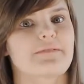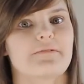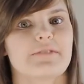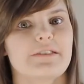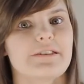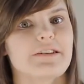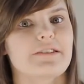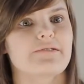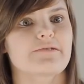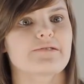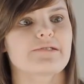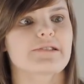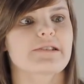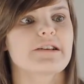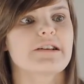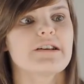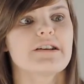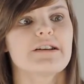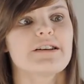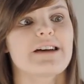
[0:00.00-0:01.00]
videos
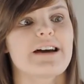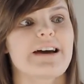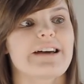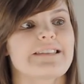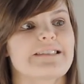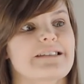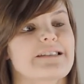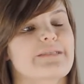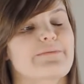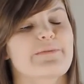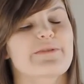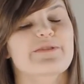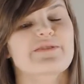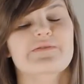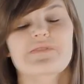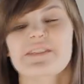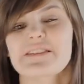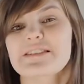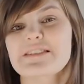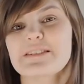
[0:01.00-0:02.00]
and they're the most
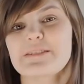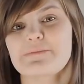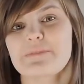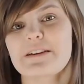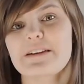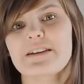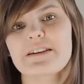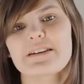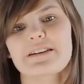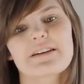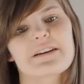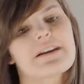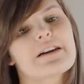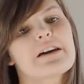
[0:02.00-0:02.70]
fun to make.